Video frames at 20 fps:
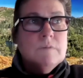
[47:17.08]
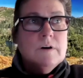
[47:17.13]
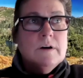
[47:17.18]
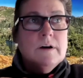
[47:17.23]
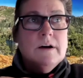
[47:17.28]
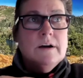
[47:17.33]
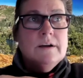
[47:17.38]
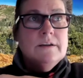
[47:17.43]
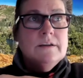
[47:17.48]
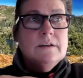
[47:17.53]

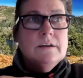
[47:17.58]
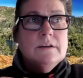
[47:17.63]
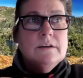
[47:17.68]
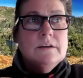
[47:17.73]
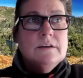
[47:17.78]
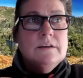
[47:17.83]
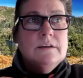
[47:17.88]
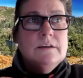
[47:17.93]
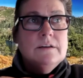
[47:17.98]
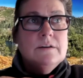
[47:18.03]
I,
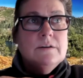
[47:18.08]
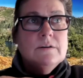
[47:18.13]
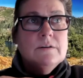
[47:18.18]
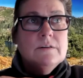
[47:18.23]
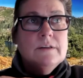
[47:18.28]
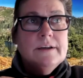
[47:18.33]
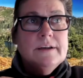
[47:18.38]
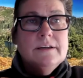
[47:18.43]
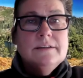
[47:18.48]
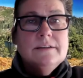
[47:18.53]

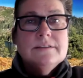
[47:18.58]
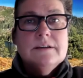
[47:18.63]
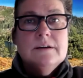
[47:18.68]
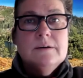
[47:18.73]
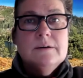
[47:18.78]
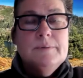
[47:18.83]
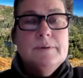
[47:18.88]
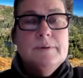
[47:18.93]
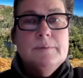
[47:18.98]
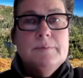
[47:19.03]
like I
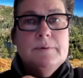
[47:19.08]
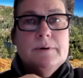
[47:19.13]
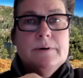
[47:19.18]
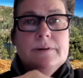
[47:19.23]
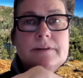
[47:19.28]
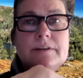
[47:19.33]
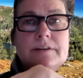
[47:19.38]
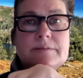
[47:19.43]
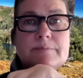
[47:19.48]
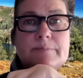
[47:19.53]
tell people
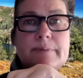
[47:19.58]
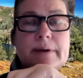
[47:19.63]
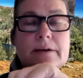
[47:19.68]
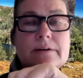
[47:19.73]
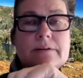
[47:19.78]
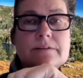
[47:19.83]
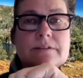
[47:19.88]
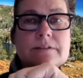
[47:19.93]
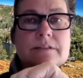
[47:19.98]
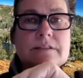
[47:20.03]
on these
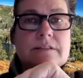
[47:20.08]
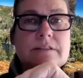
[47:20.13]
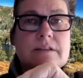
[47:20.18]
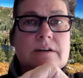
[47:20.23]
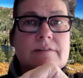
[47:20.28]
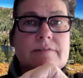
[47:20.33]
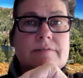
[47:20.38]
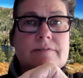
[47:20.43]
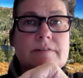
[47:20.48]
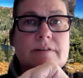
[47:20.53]
panels and
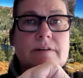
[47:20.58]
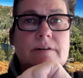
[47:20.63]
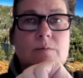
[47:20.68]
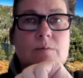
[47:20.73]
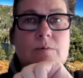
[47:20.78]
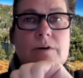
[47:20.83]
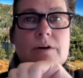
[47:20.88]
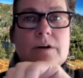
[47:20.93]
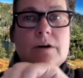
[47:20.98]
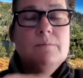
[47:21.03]
stuff,
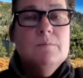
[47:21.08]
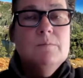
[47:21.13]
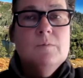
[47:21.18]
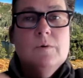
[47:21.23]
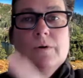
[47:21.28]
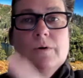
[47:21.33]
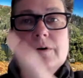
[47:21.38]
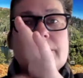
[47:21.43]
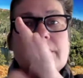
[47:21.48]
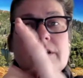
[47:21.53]
when I'm
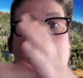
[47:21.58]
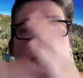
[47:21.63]
working,